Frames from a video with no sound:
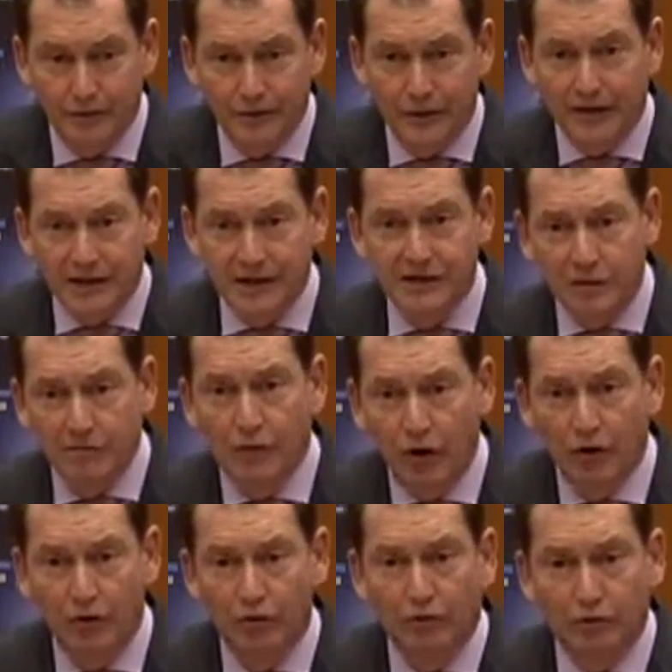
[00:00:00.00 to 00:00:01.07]
That is a
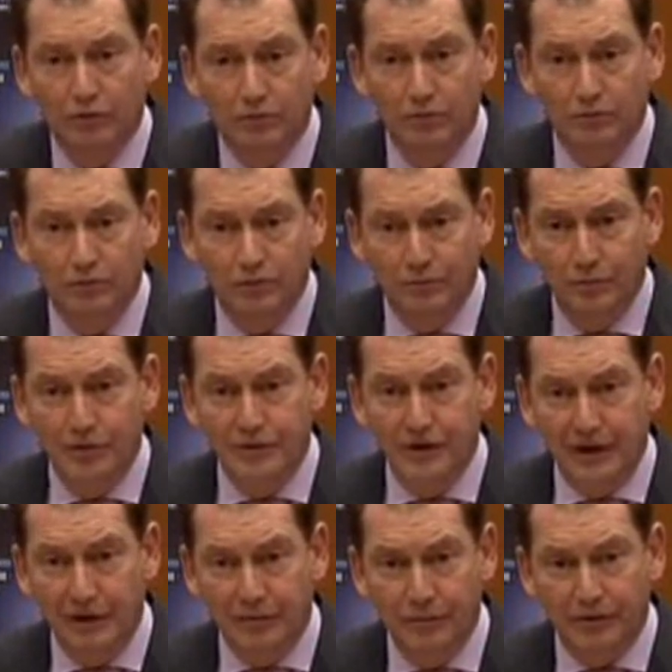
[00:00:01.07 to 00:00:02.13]
moral
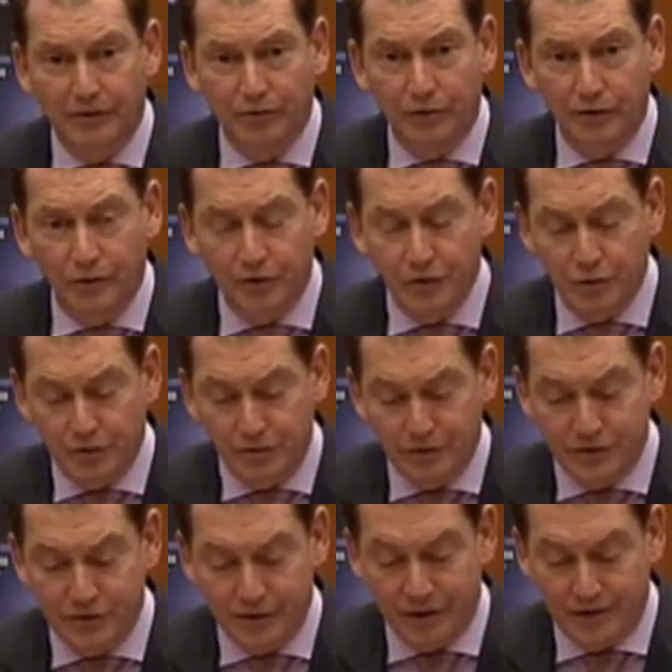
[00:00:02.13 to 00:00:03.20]
predicament with which we
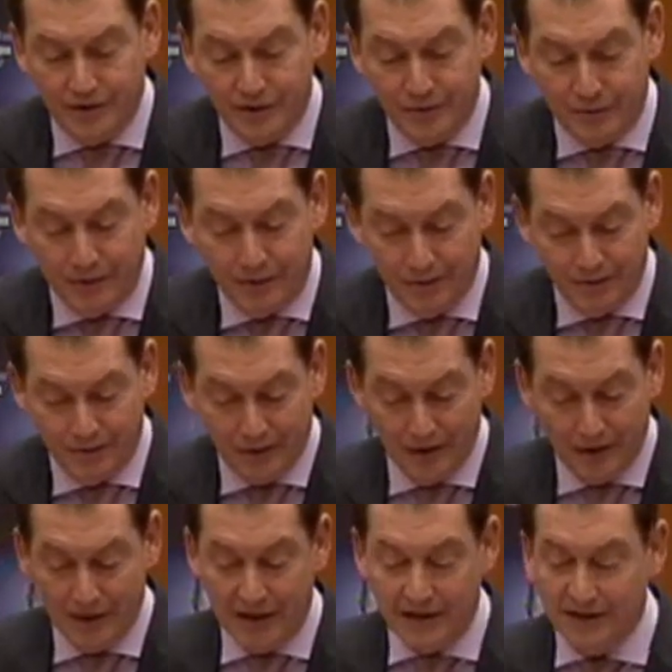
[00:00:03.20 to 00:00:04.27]
must grasp.
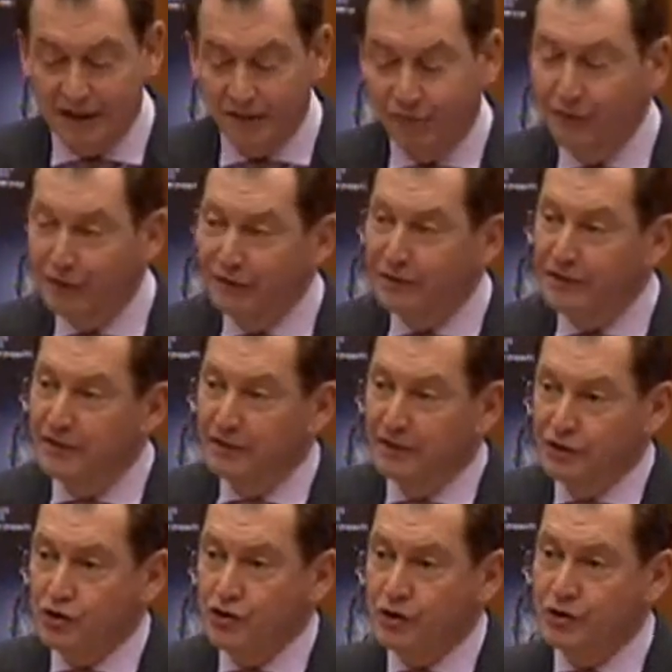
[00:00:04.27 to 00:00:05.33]
It's a vivid
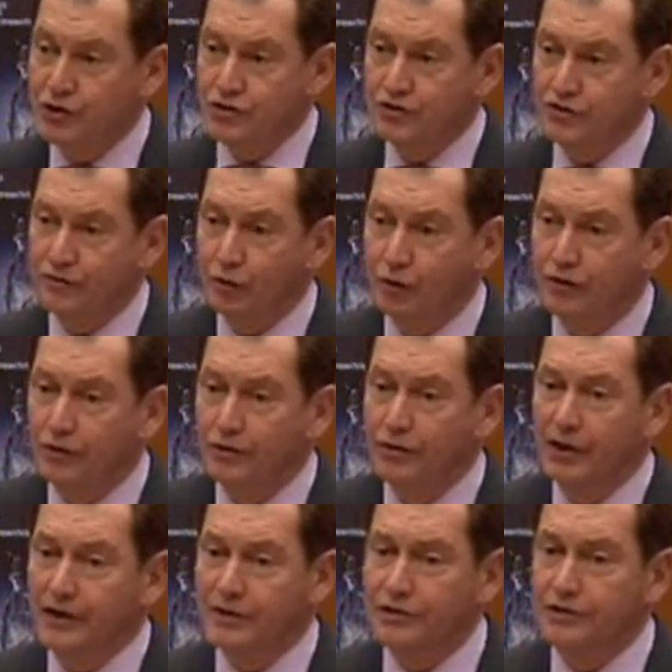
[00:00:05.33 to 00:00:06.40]
illustration of what the
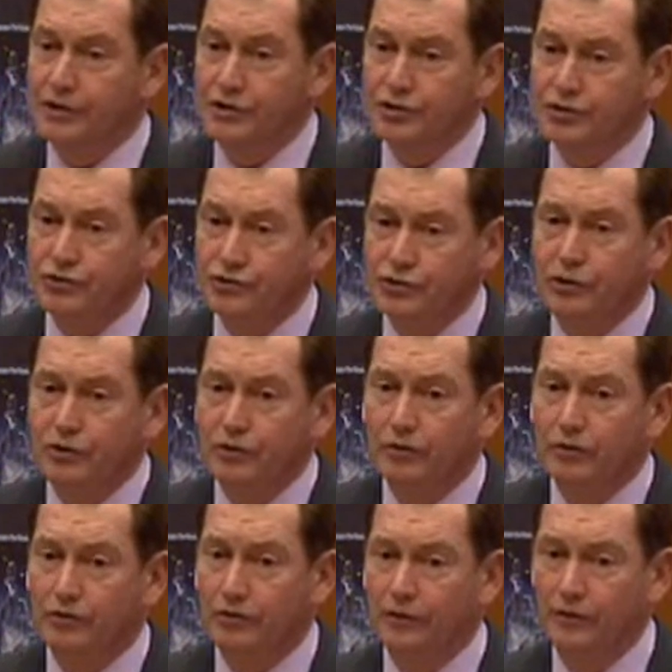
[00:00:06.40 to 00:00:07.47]
United Nations
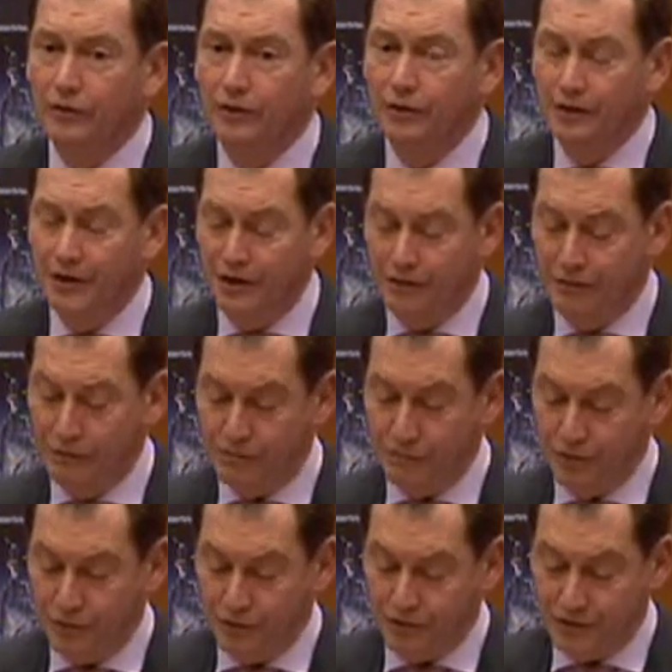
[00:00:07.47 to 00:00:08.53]
called in a
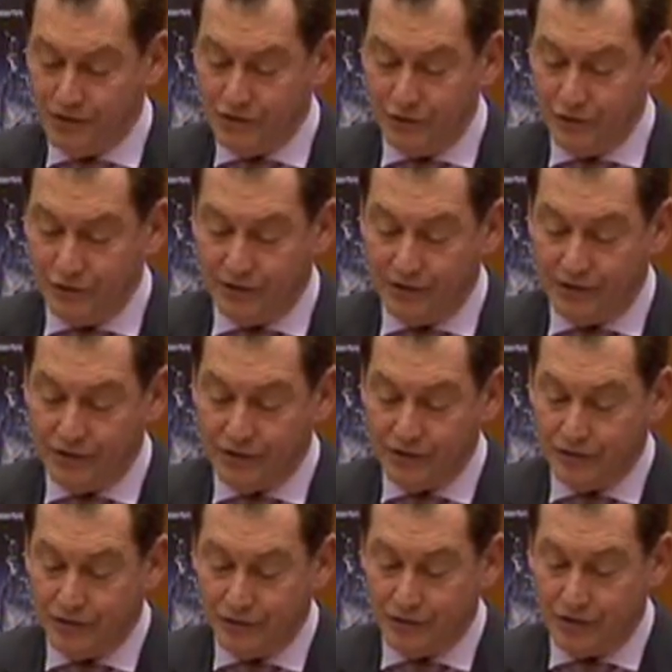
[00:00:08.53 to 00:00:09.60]
report in two
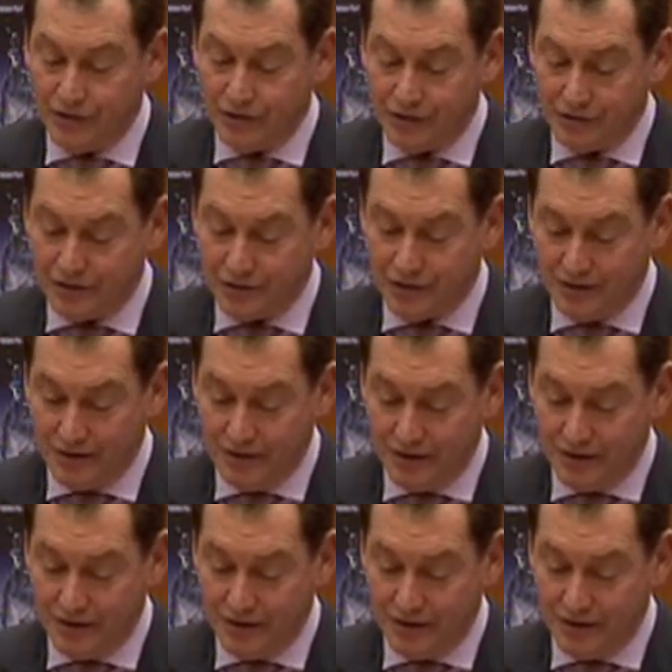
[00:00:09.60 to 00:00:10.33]
thousand six,